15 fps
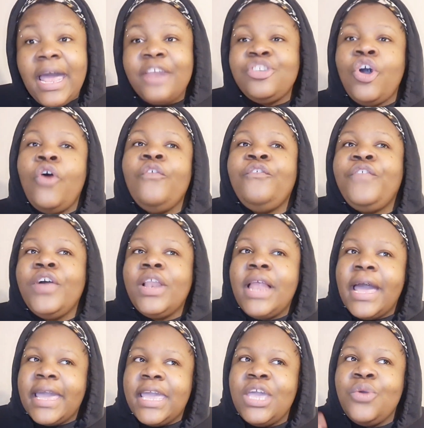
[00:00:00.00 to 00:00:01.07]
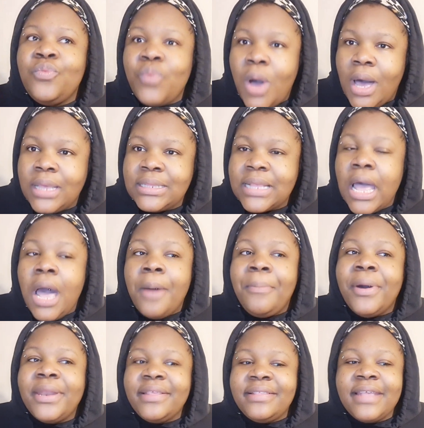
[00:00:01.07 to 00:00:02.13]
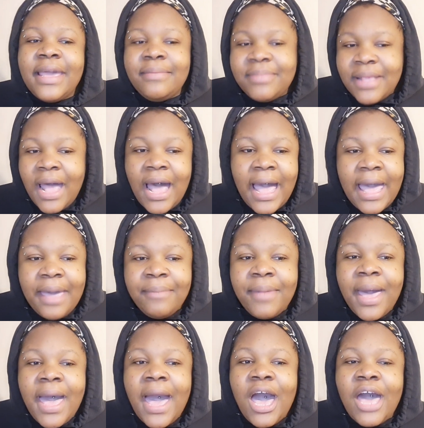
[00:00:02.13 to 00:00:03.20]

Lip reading: I don't feel like he was, but at the same time,